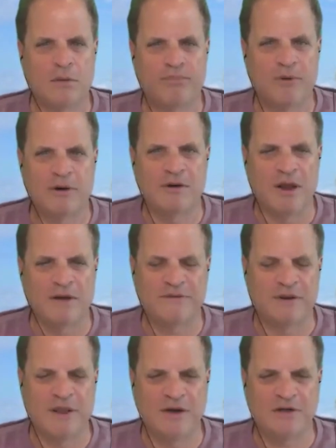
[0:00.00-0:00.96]

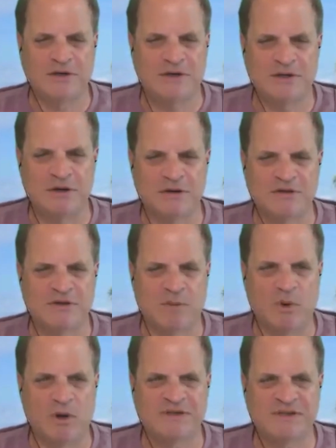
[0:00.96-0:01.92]
prognostications here
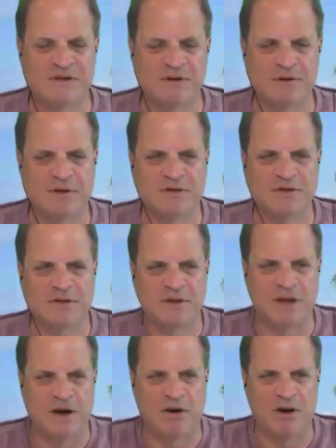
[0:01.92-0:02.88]
somewhat seriously,
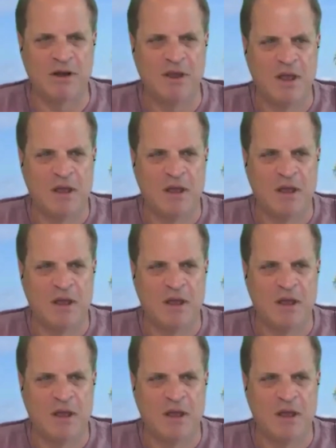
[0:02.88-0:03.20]
Gary.